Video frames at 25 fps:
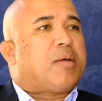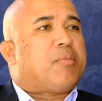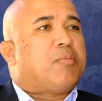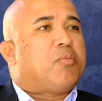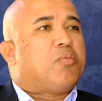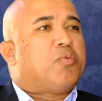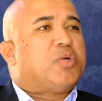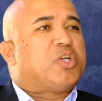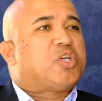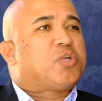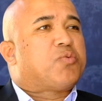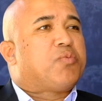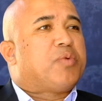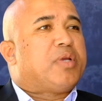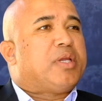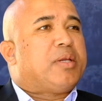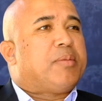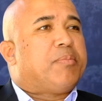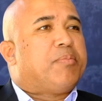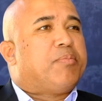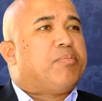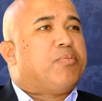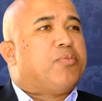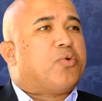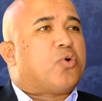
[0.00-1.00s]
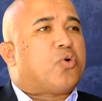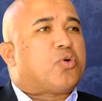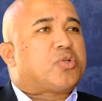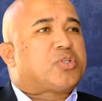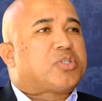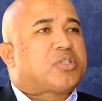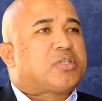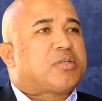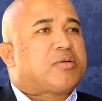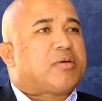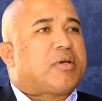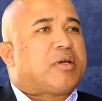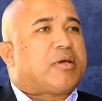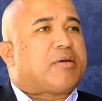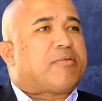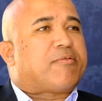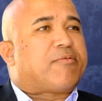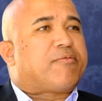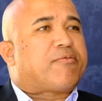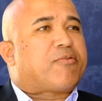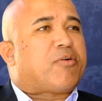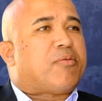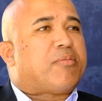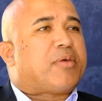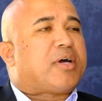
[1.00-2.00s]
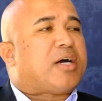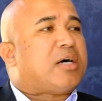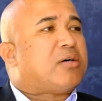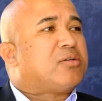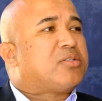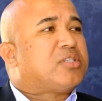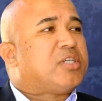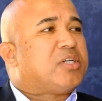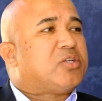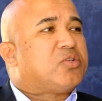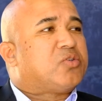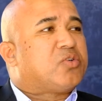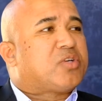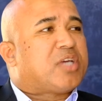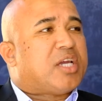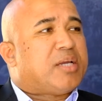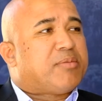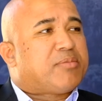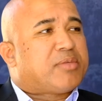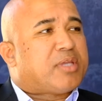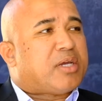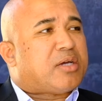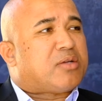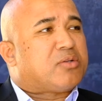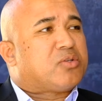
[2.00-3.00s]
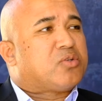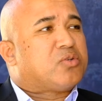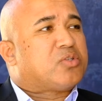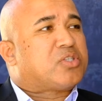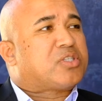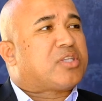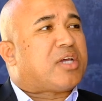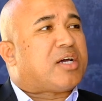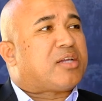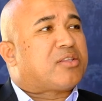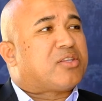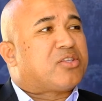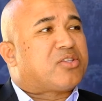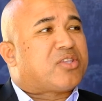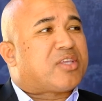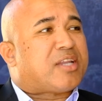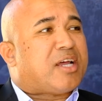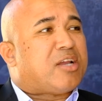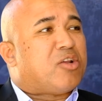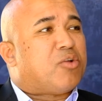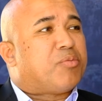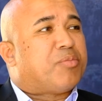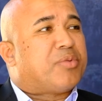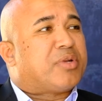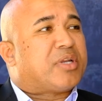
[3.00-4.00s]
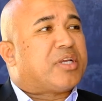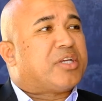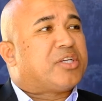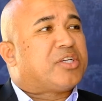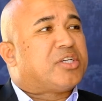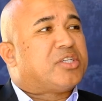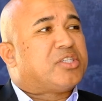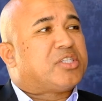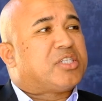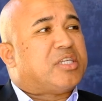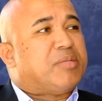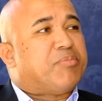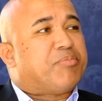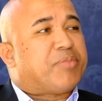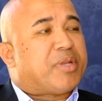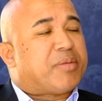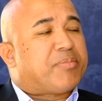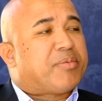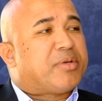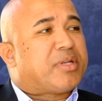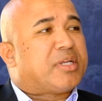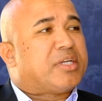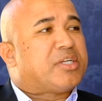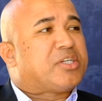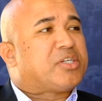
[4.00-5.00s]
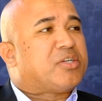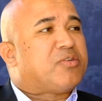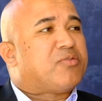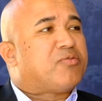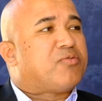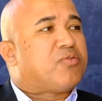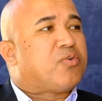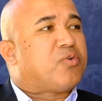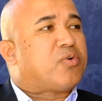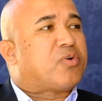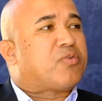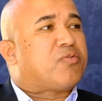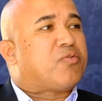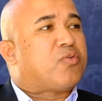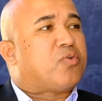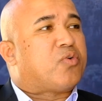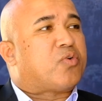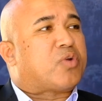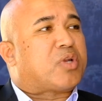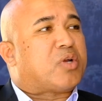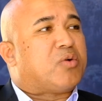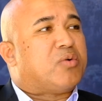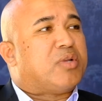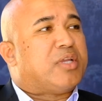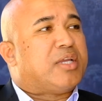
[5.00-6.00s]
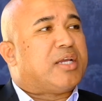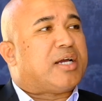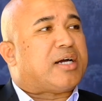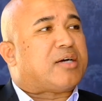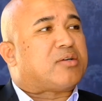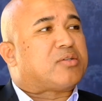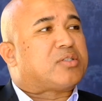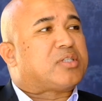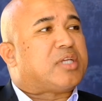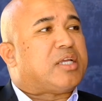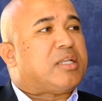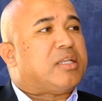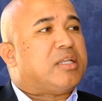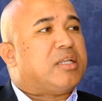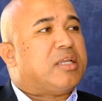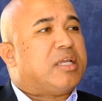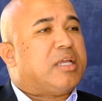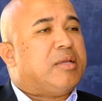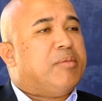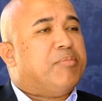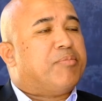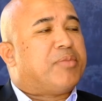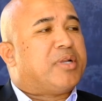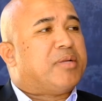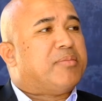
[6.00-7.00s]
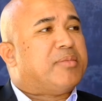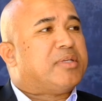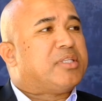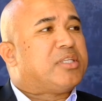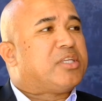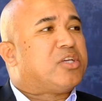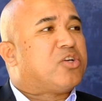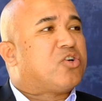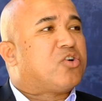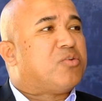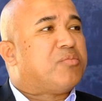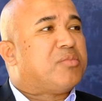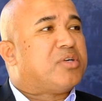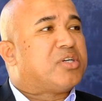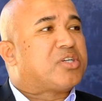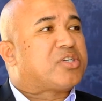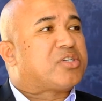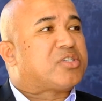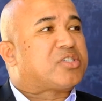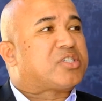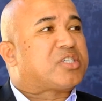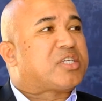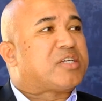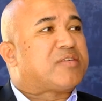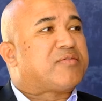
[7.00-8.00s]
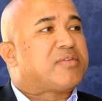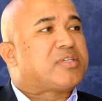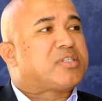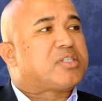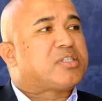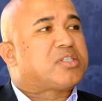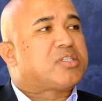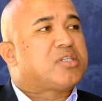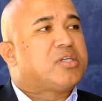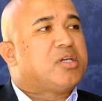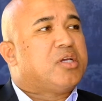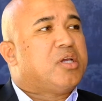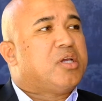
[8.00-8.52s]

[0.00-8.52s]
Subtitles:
which we brought from Gauteng to Cape Town to start the trial operations in preparation for rolling out and implementing commercial services.